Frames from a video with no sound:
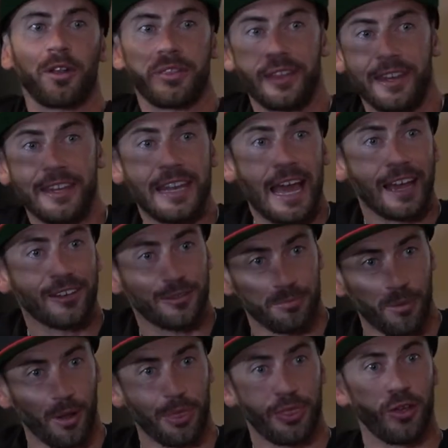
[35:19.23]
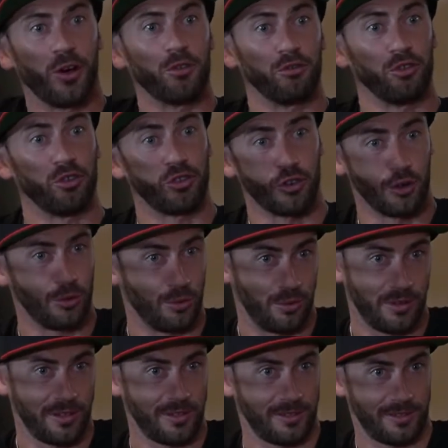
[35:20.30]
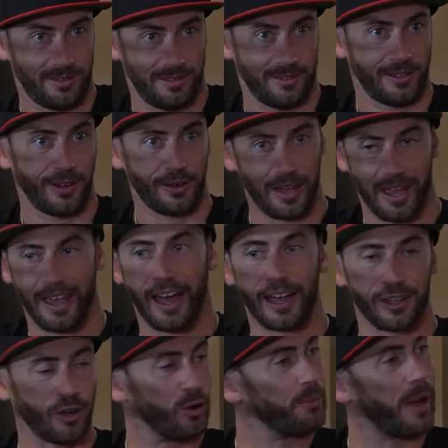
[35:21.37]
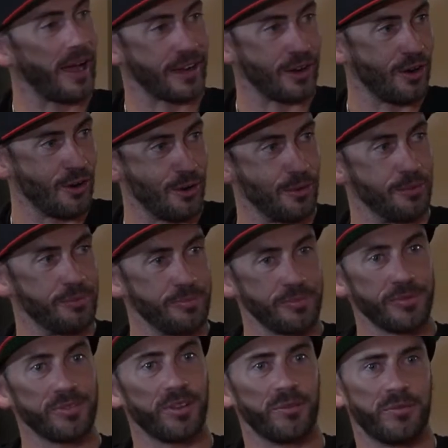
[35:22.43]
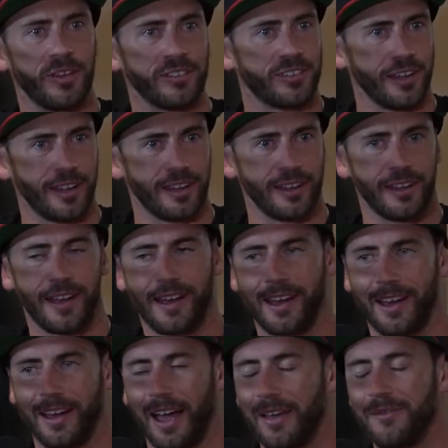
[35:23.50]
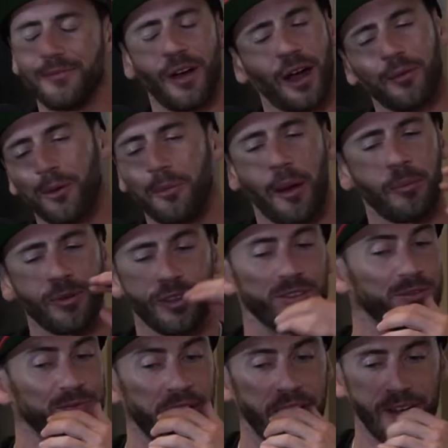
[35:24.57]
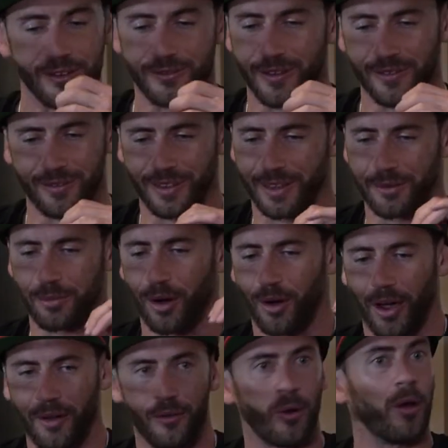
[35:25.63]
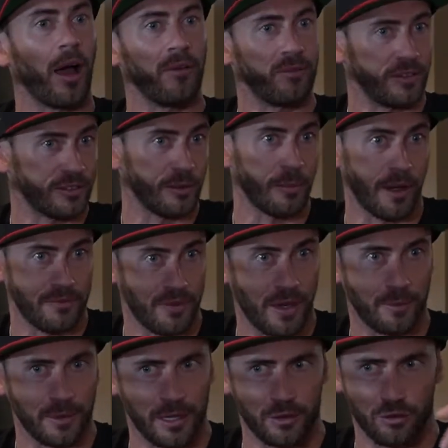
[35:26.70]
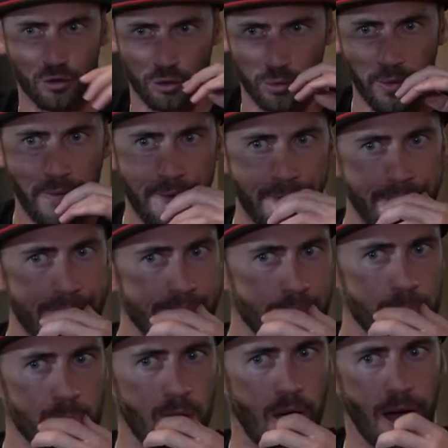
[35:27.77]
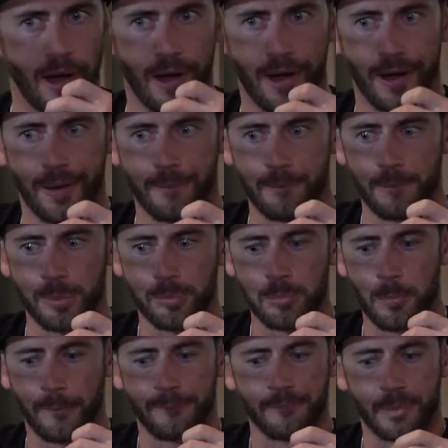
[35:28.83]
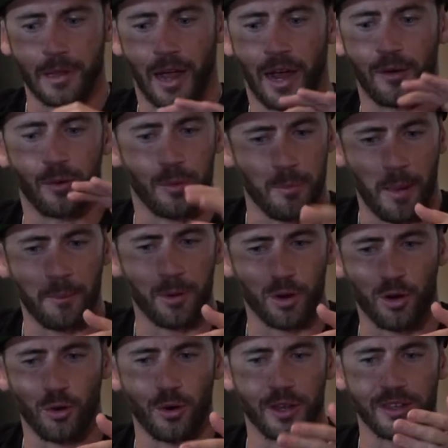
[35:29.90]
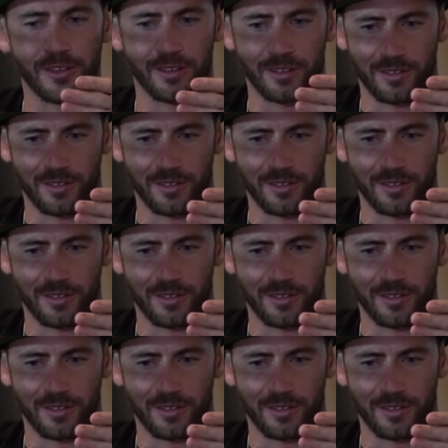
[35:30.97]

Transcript: The next month, though, June, okay, I go back home to visit. I remember this very vividly, bro. I visit my family in June. I remember going.